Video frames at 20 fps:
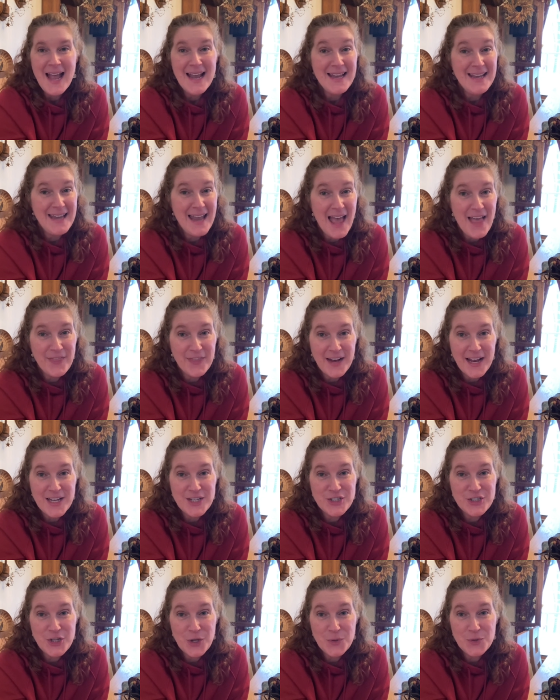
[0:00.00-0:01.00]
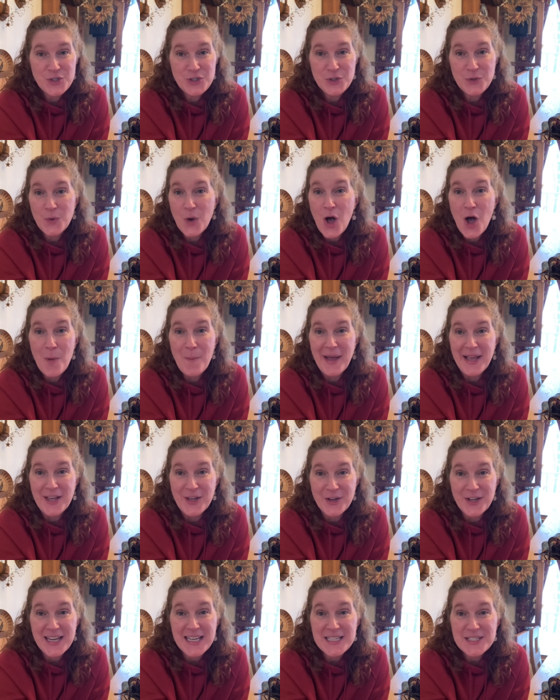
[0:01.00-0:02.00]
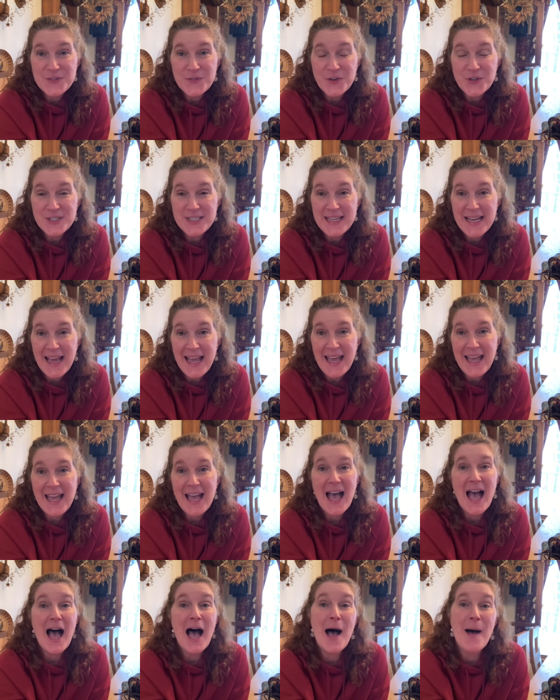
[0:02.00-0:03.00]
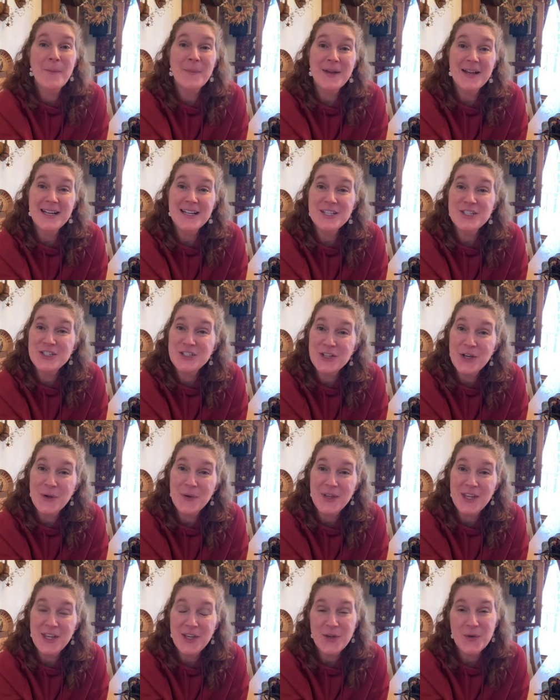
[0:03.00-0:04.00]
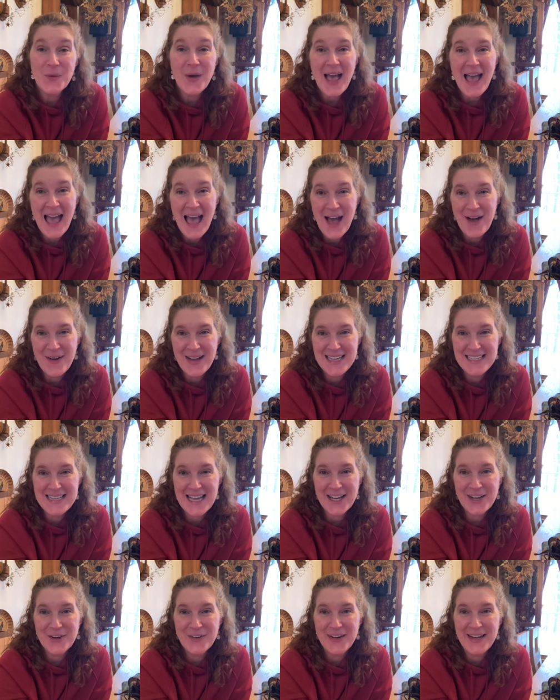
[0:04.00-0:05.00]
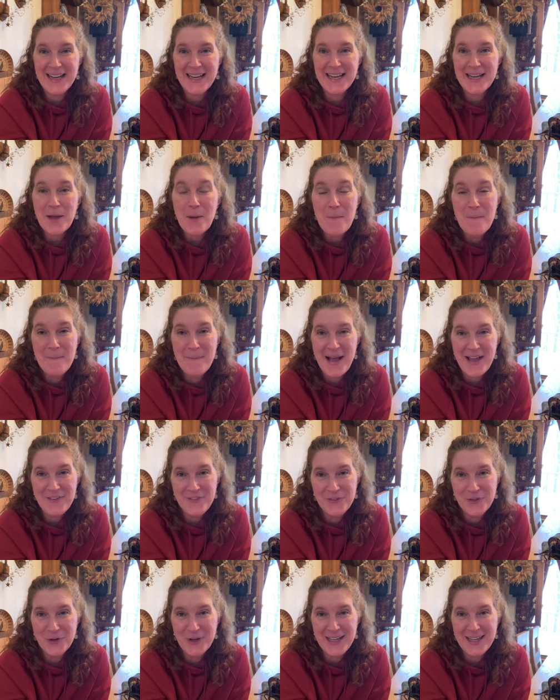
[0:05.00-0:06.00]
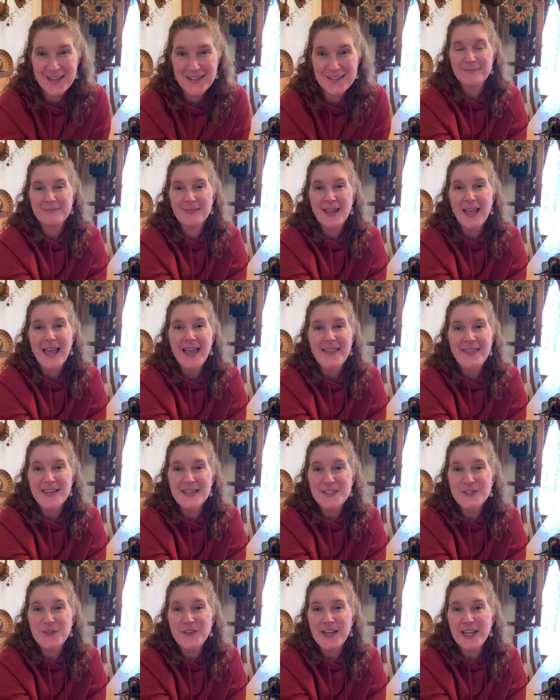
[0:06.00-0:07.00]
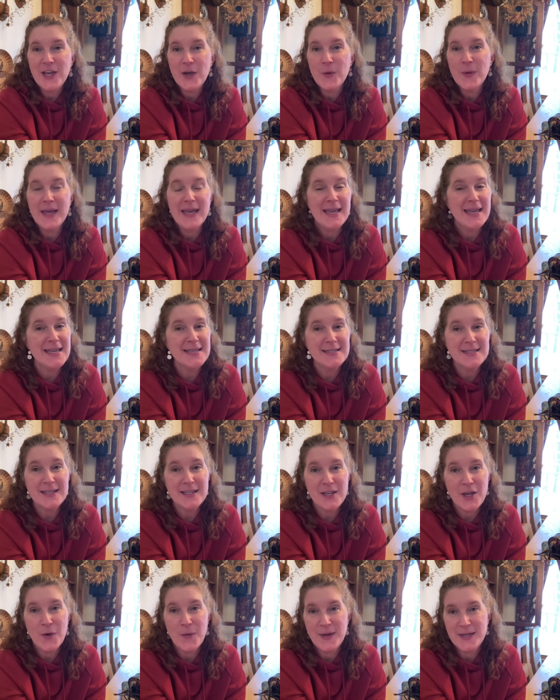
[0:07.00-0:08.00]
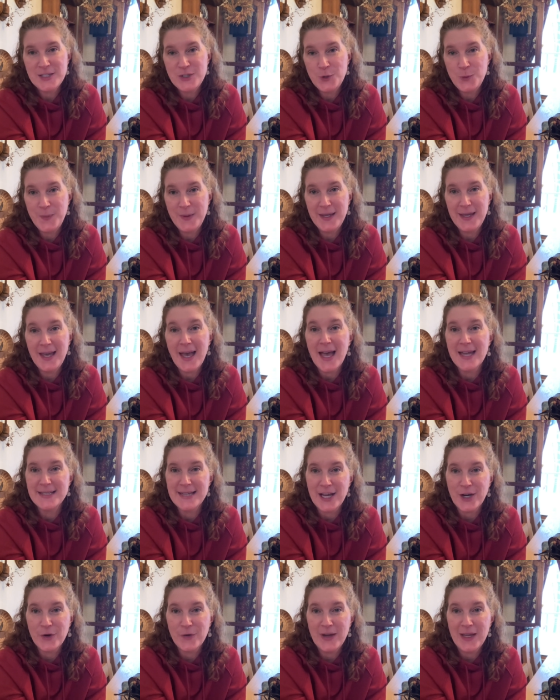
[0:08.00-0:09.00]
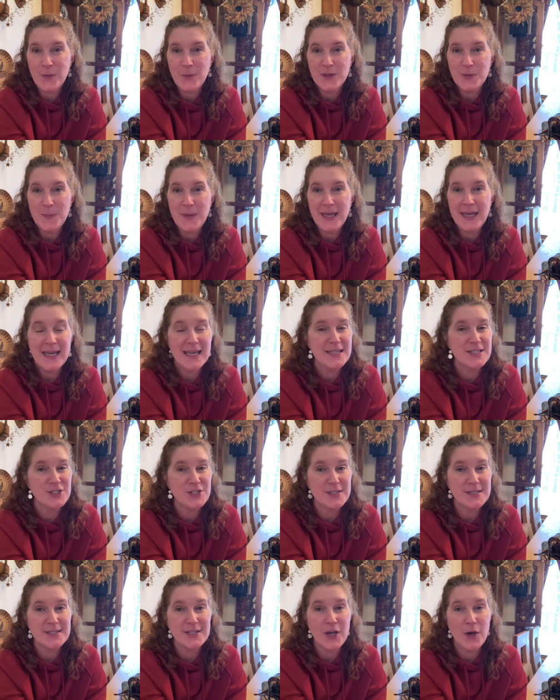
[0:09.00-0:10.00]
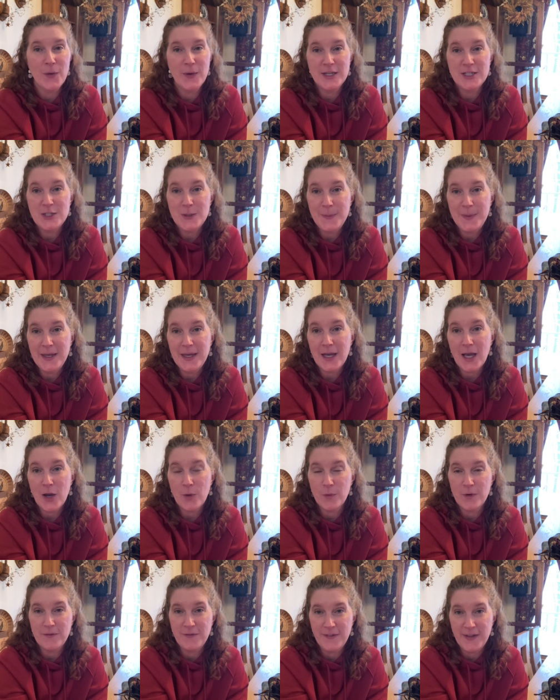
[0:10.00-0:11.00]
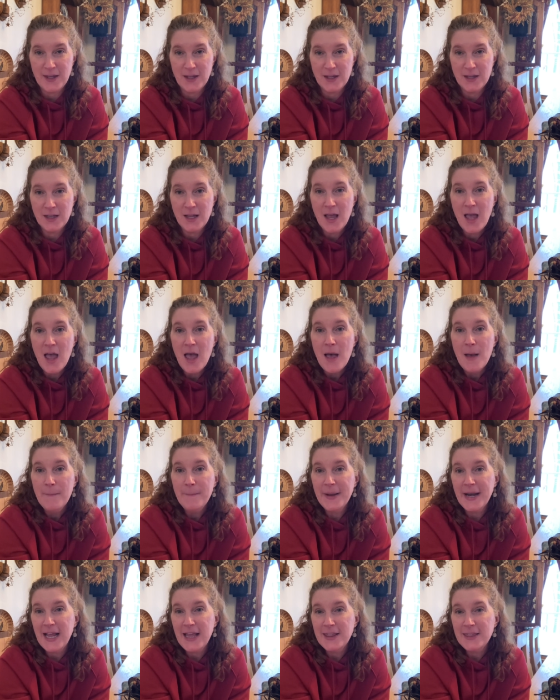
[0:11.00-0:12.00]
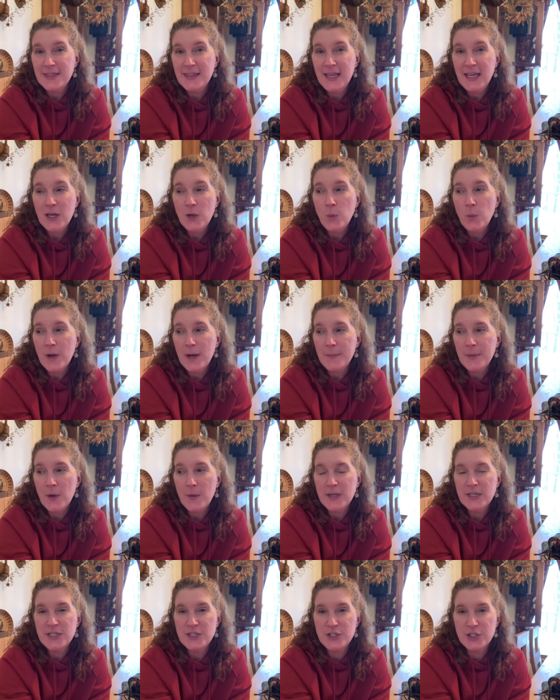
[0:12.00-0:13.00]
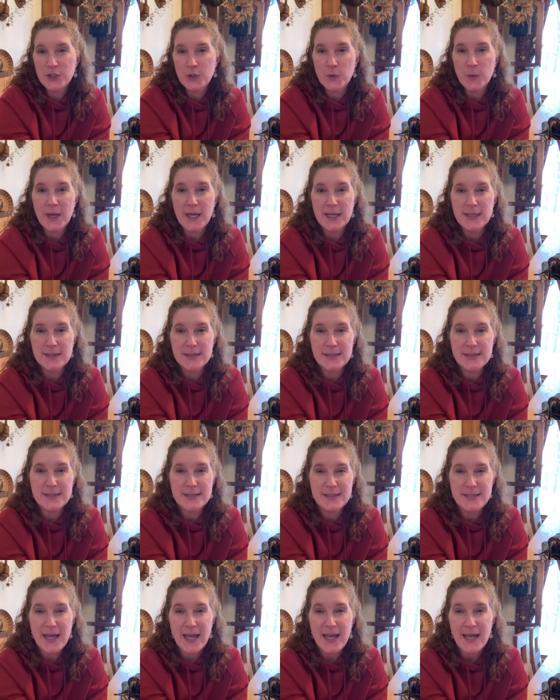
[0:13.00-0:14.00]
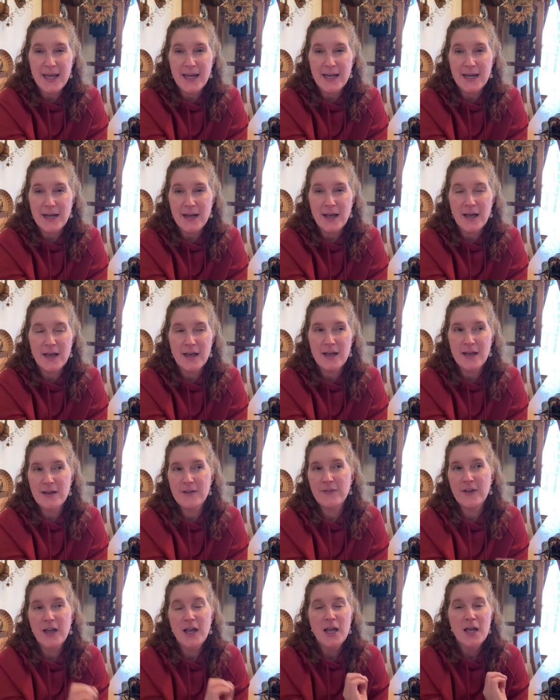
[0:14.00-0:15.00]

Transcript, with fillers: Now that I showed you all my goodies for today, I'm gonna show you how I decorated my foyer. This video isn't going to be a decorate with me, it's just going to be a reveal. But I think what I'm going to do instead of